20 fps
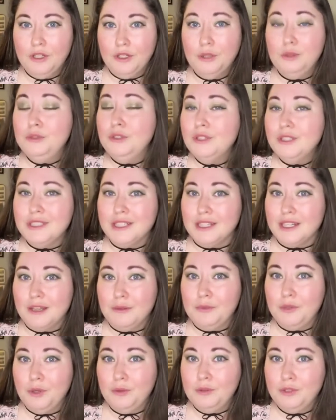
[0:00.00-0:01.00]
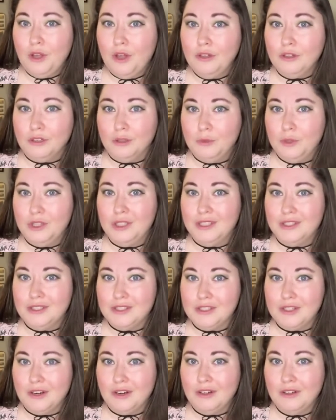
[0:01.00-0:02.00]
who looked at him no longer with
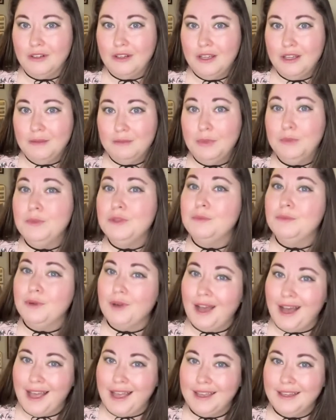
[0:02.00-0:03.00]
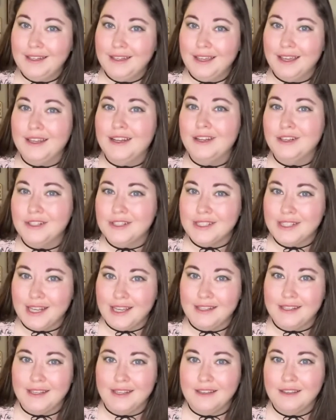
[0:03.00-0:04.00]
concern, but with pride and
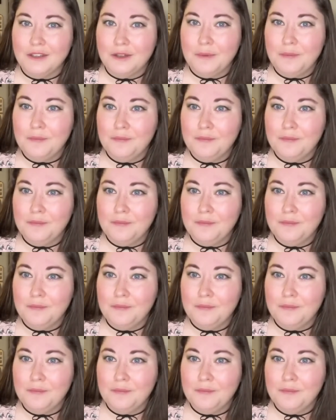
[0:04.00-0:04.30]
understanding.